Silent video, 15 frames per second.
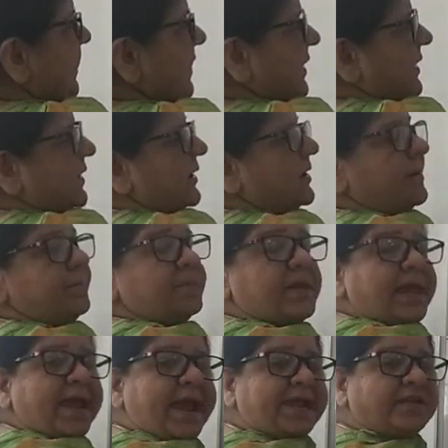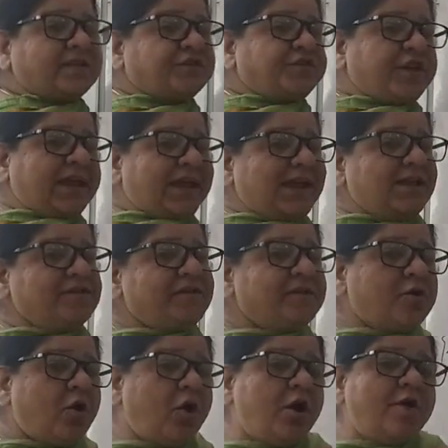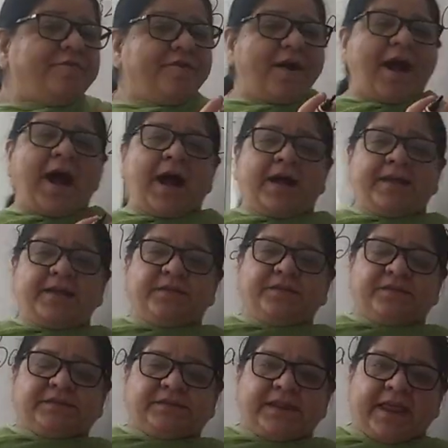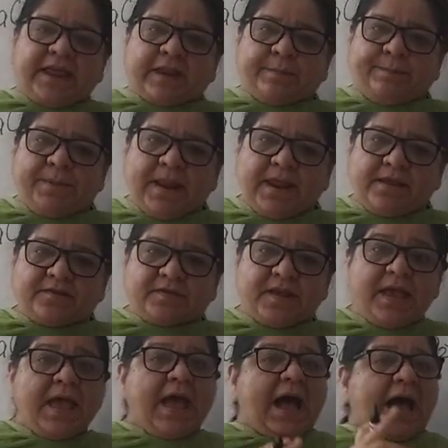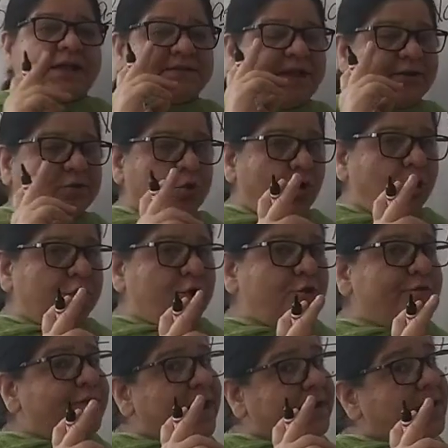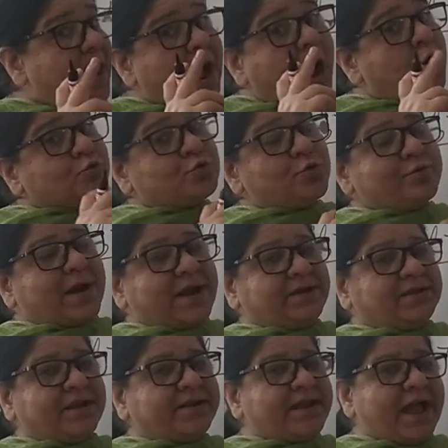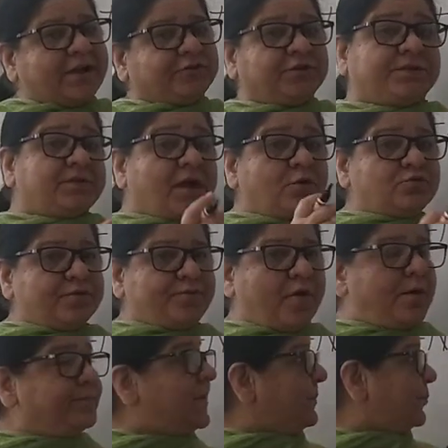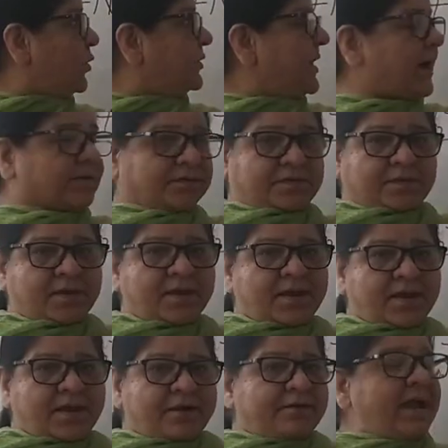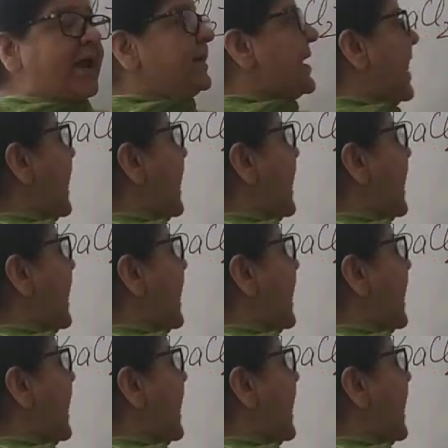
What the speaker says: here exchange of ions take place. As I told you that how to write the reactions, how to form the products, right?